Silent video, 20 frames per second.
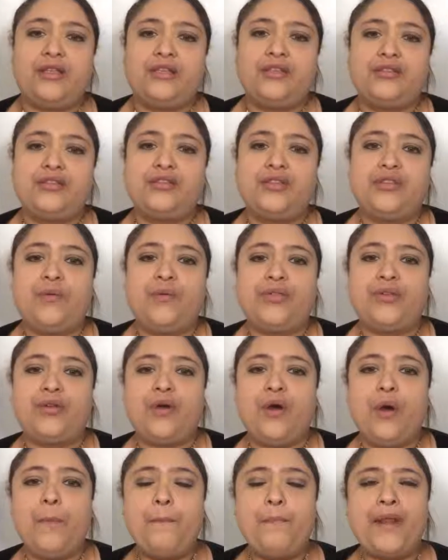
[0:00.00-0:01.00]
So with
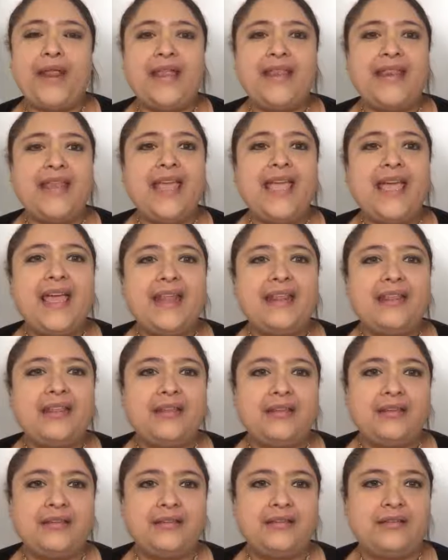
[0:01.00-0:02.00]
comprender, let
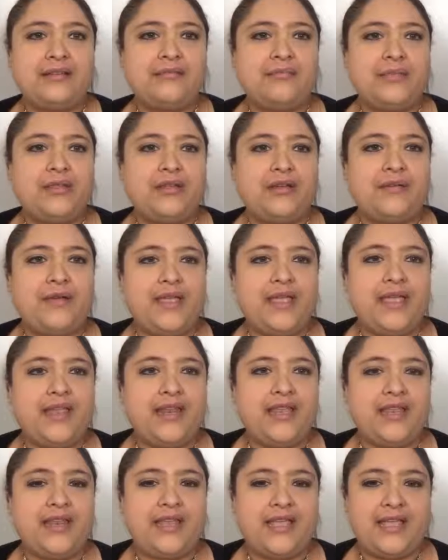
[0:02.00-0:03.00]
me go ahead
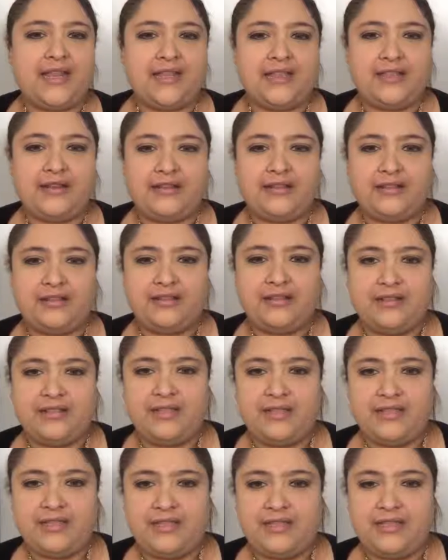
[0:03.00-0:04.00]
and add a little,
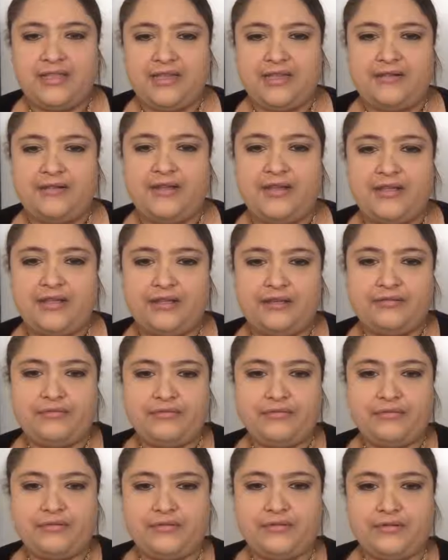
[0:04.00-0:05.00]
there we go.